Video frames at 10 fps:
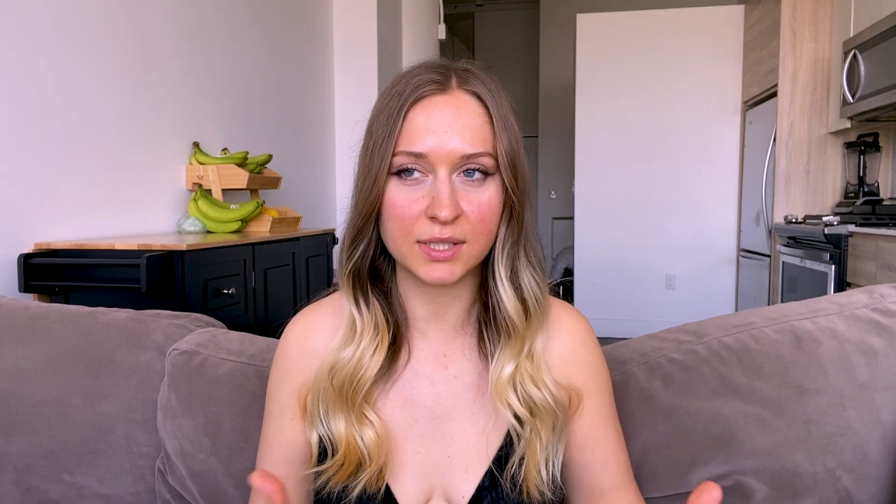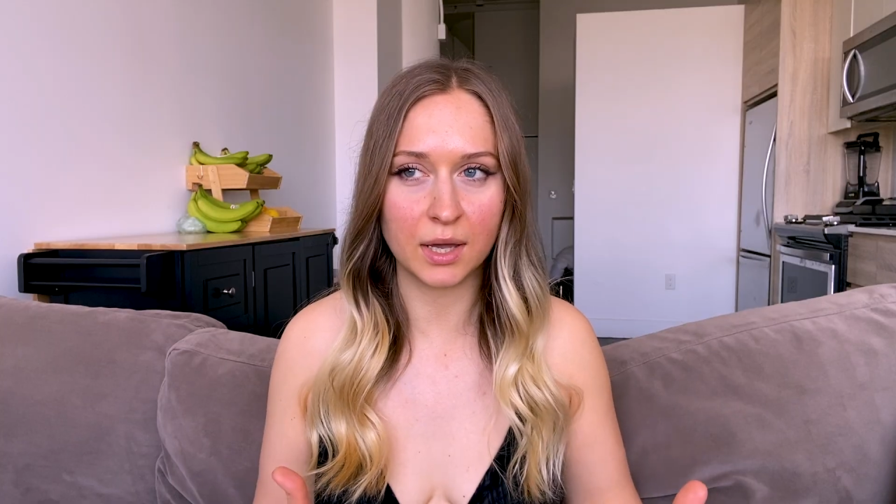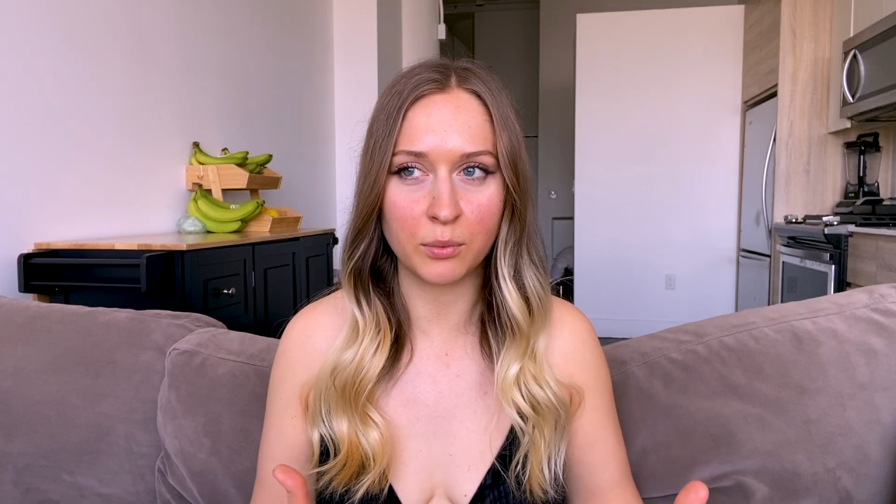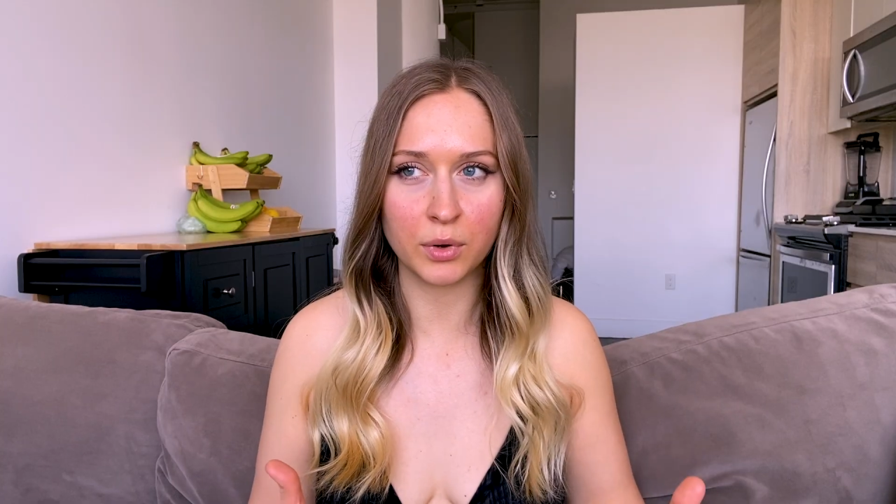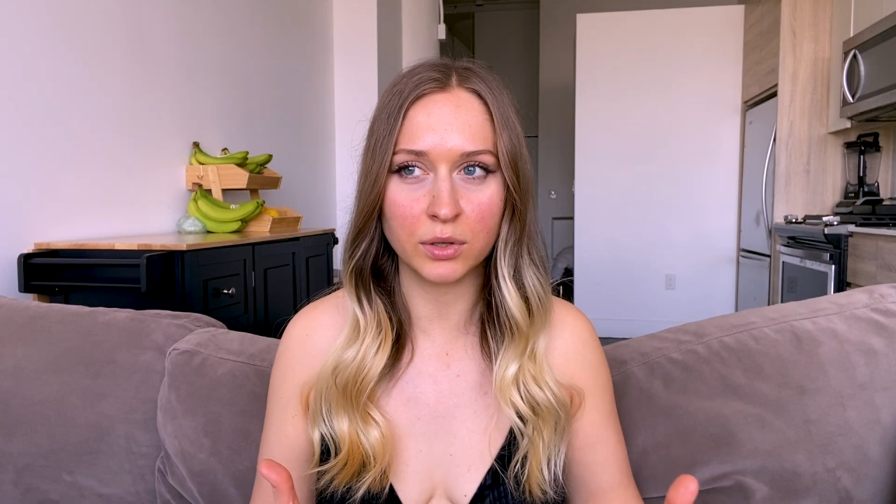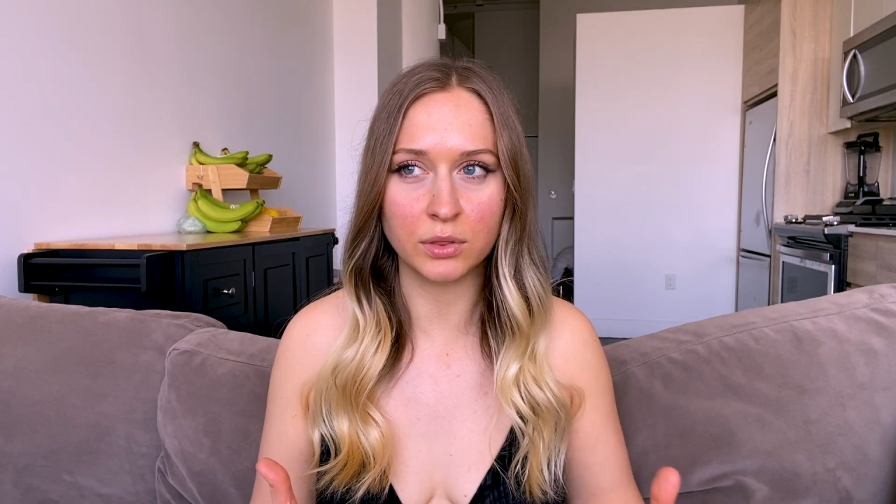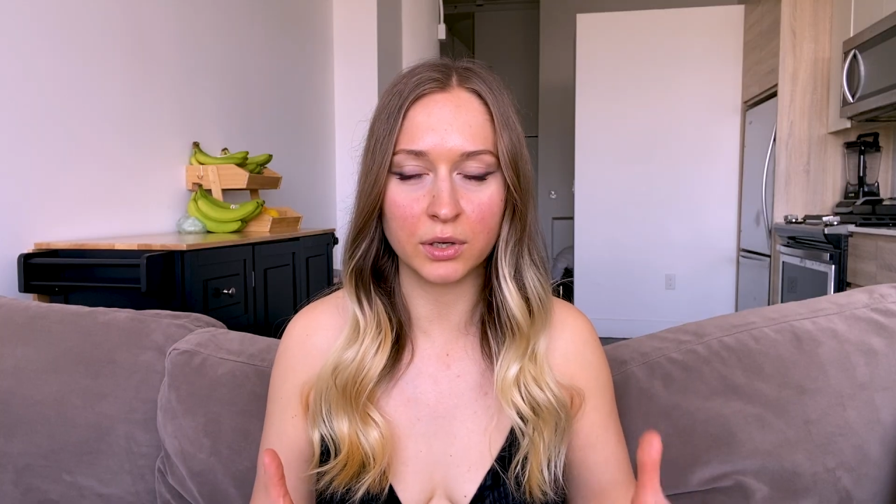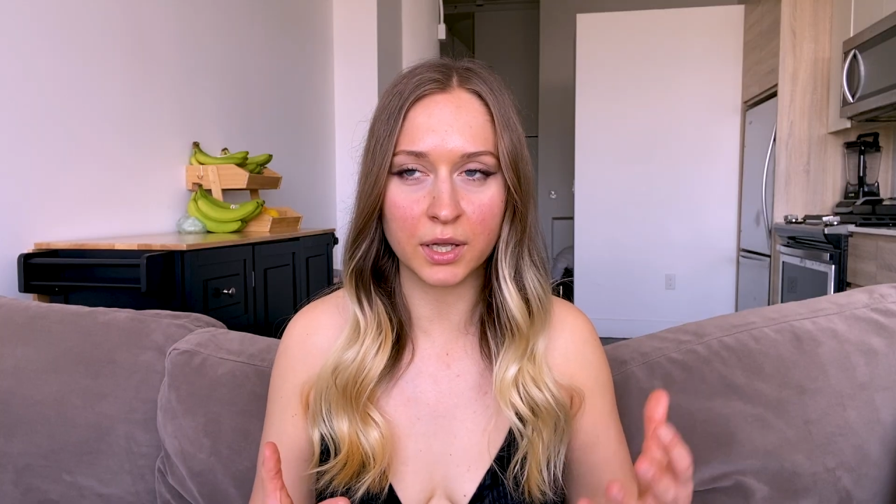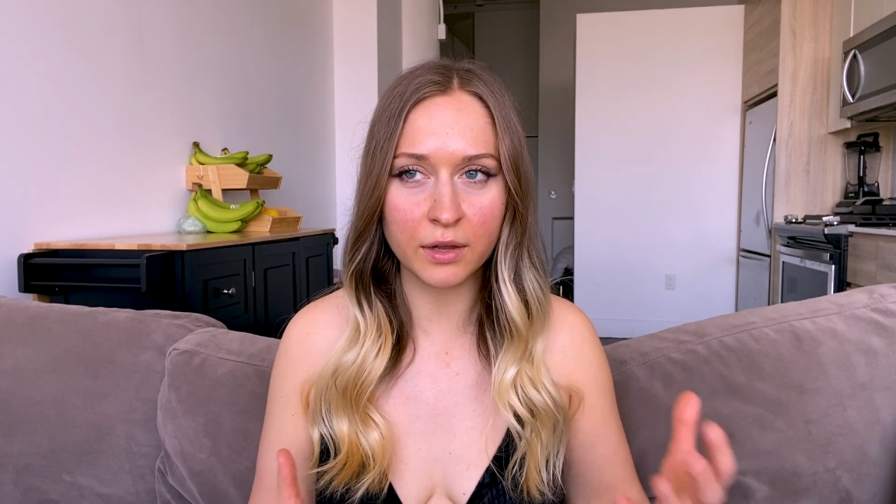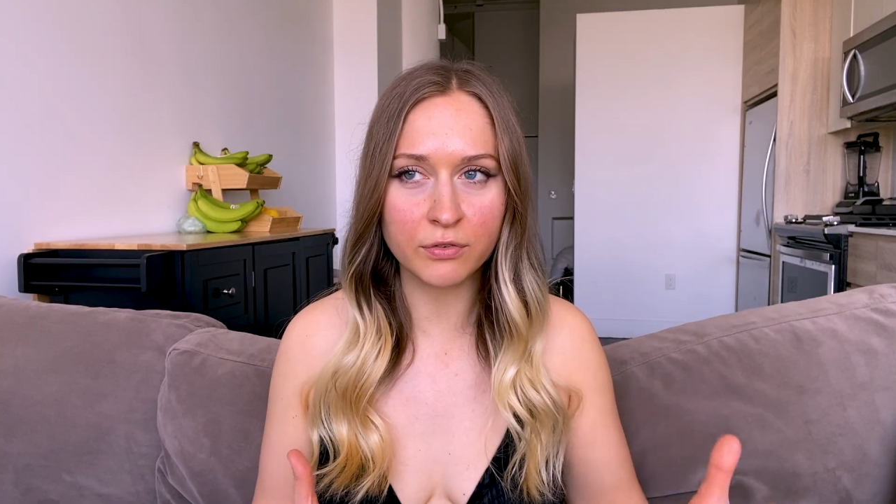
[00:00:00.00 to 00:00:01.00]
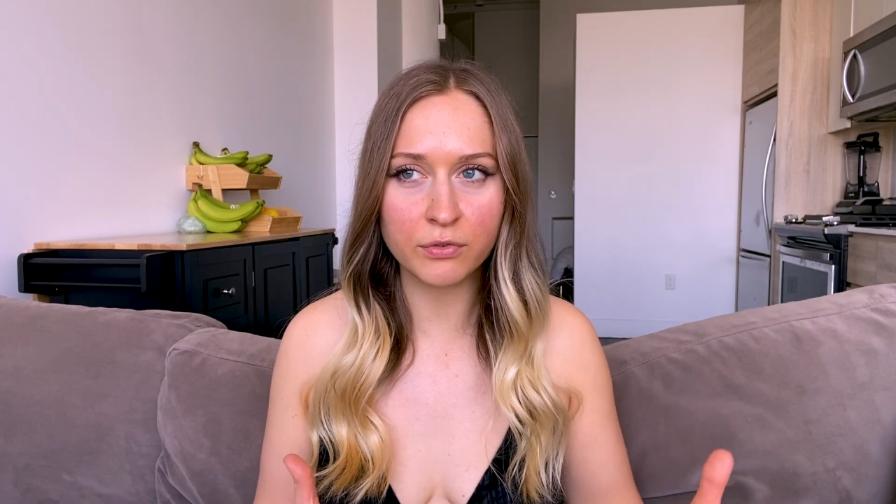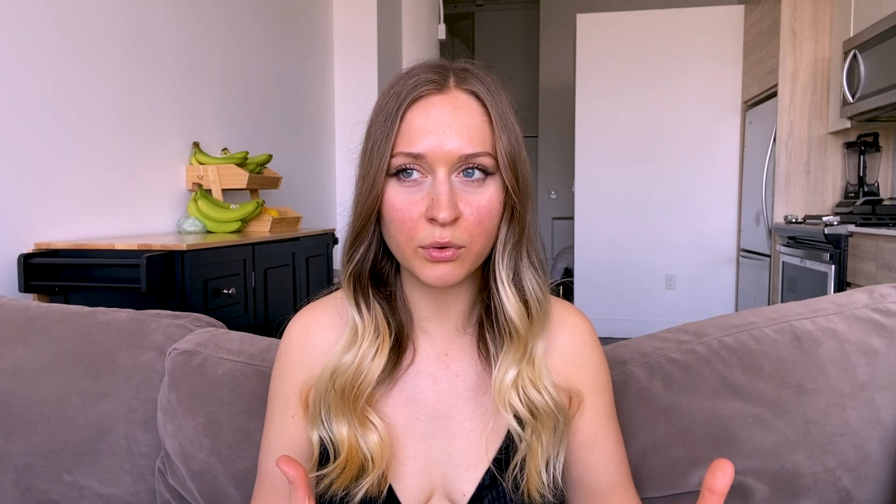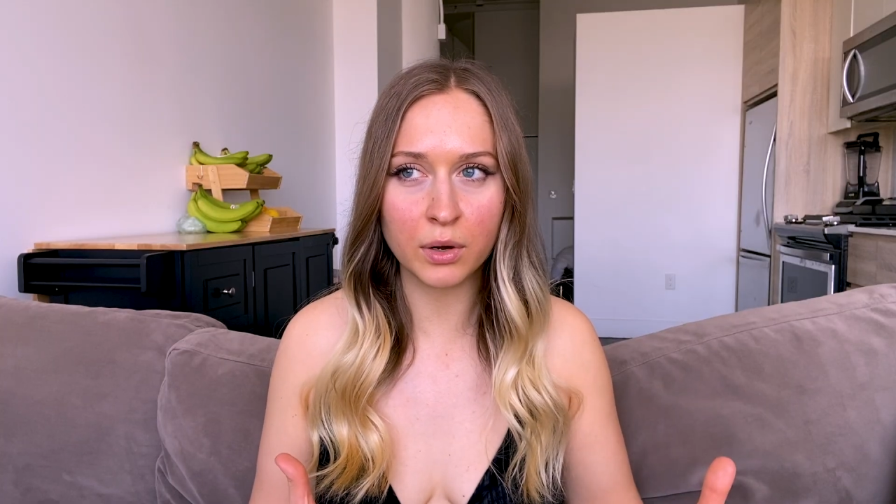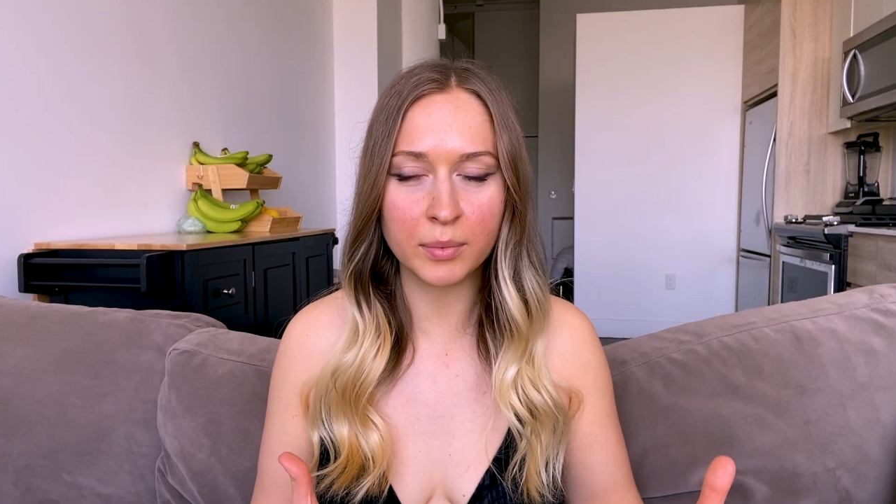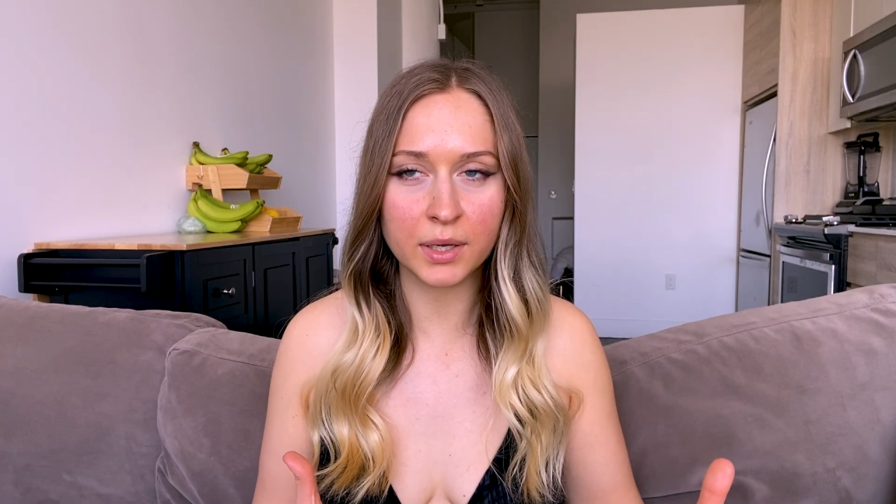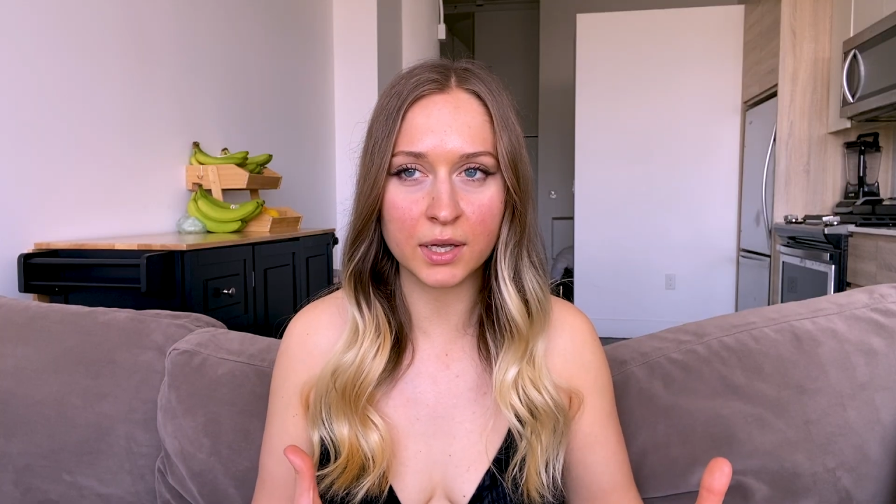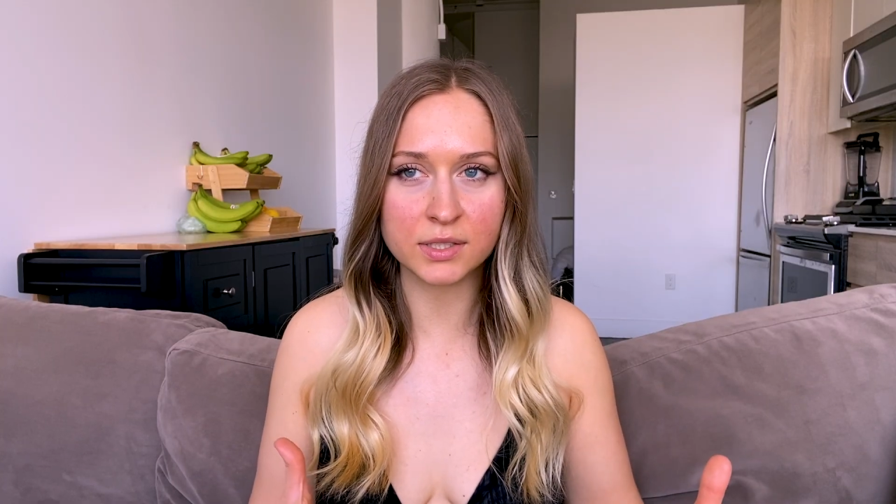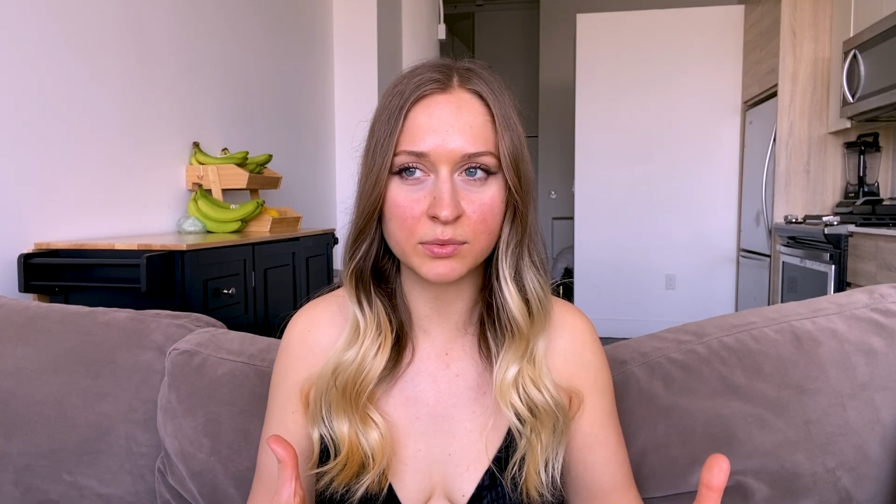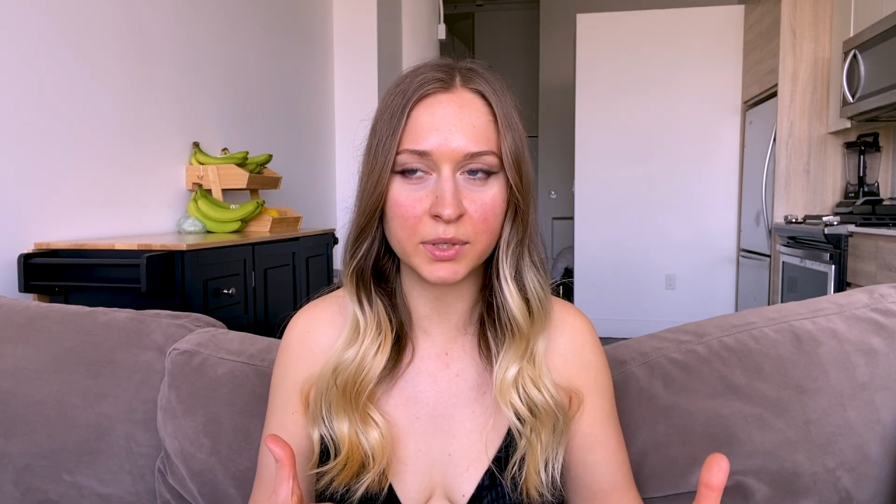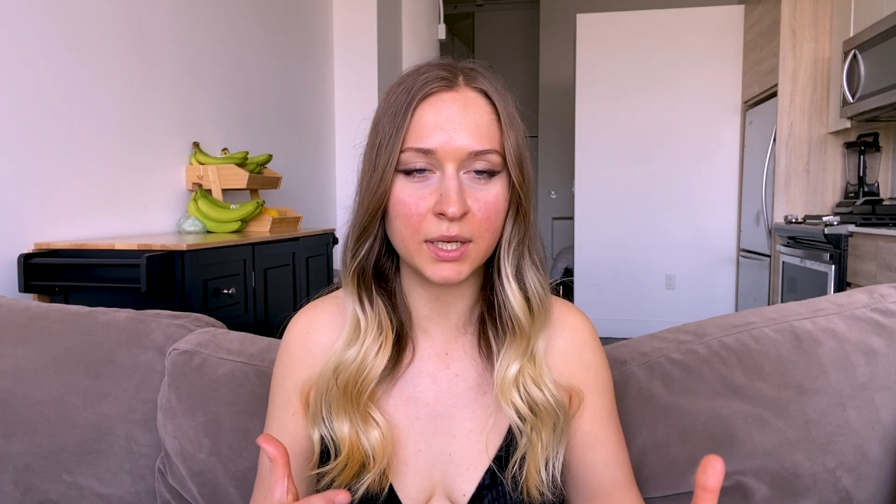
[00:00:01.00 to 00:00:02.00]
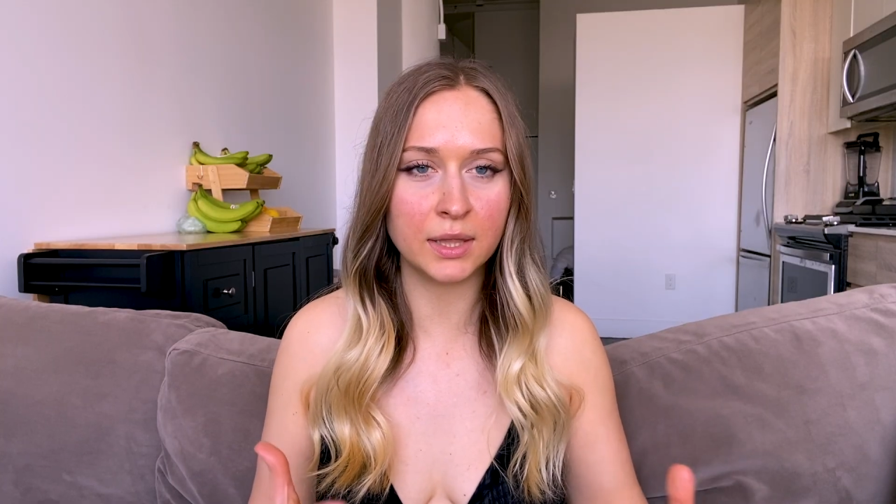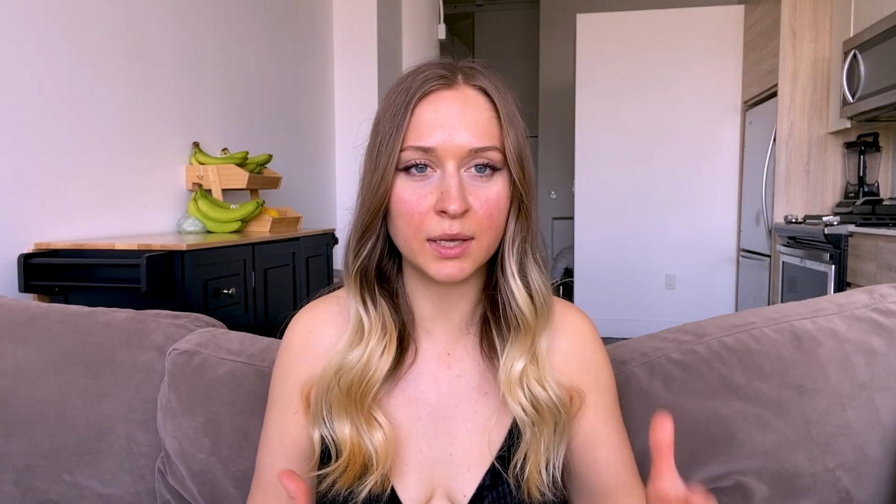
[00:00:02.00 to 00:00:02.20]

that we're looking for because we need